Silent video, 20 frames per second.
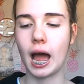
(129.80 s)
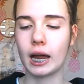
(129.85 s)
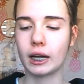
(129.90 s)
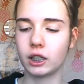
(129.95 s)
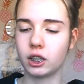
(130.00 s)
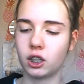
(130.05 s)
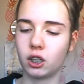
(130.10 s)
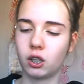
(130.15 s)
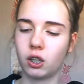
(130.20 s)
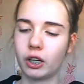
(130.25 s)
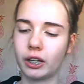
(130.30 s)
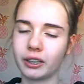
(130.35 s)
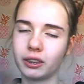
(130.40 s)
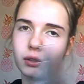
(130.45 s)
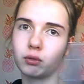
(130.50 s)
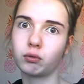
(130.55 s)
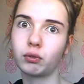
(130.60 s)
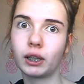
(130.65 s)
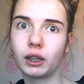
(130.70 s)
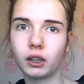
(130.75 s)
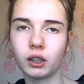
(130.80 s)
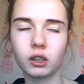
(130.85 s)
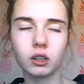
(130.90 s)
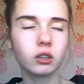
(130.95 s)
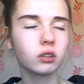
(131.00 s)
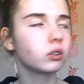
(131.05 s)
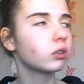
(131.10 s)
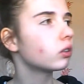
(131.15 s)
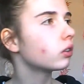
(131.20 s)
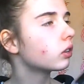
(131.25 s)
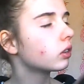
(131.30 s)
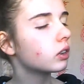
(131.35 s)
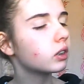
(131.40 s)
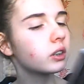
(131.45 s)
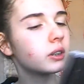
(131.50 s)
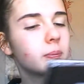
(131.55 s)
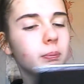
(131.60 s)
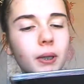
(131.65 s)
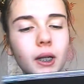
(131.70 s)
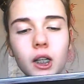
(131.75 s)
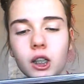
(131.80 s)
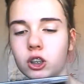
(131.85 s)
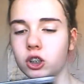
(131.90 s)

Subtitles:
you know, like the regular songs, but